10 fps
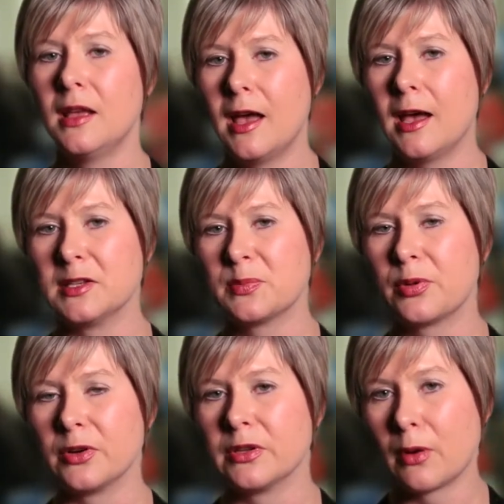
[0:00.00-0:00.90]
as
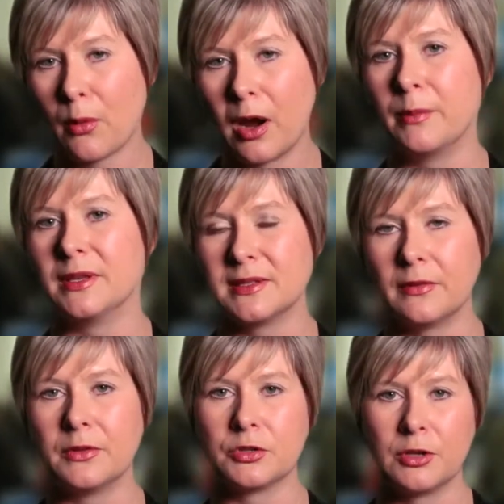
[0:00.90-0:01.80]
per the requirements
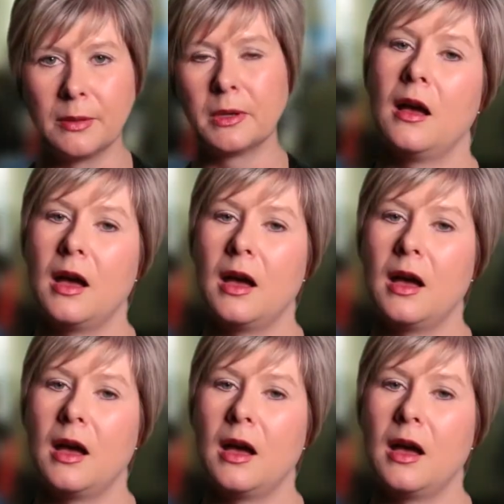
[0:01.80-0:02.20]
of their trip.